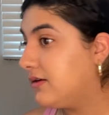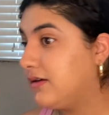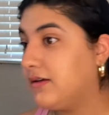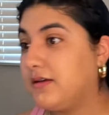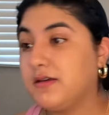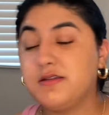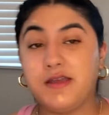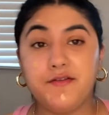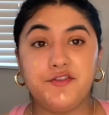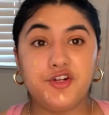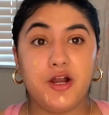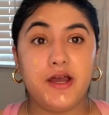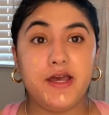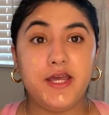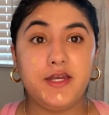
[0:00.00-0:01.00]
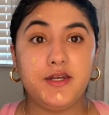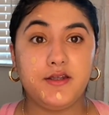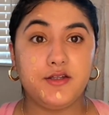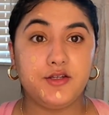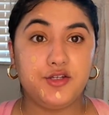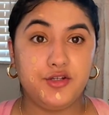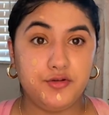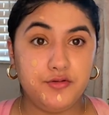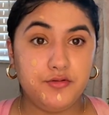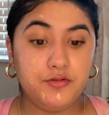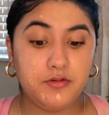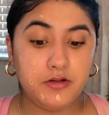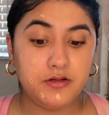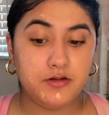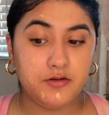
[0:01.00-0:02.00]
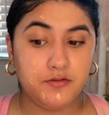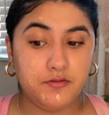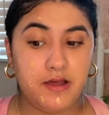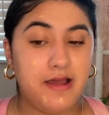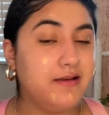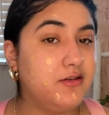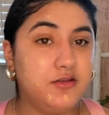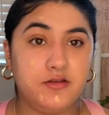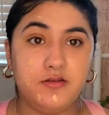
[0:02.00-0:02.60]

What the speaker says: Cause I've tried I